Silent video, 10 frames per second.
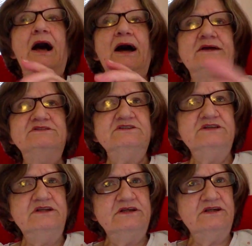I
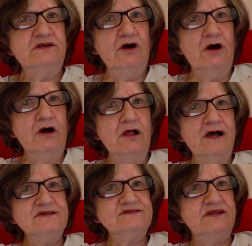deleted it all.
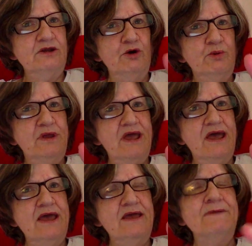I said,
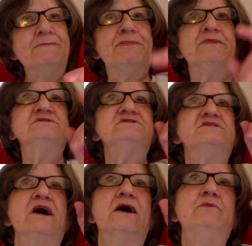okay, this has
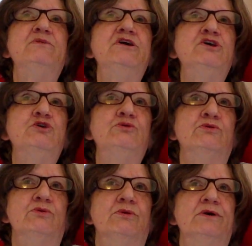got to be you,
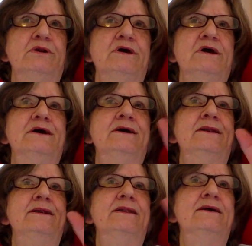Lord.
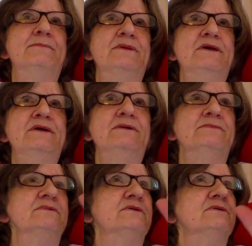Let me
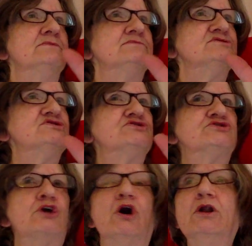
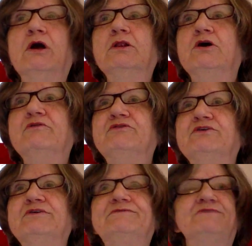start all
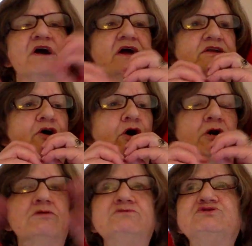over, find
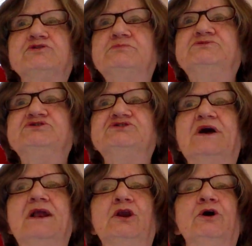all those scriptures
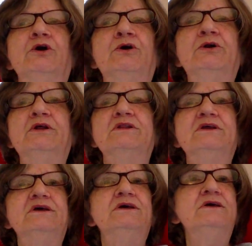I learned in
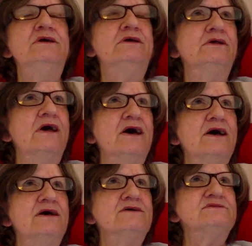the EE
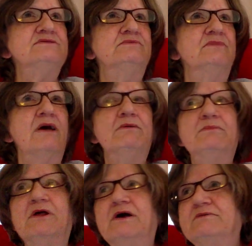class and blah,
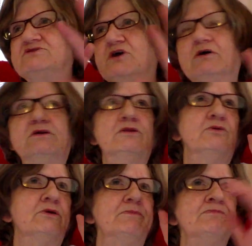blah, blah. I was talking to the
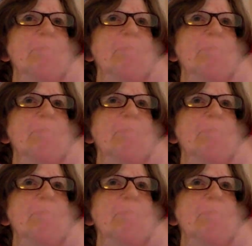Lord.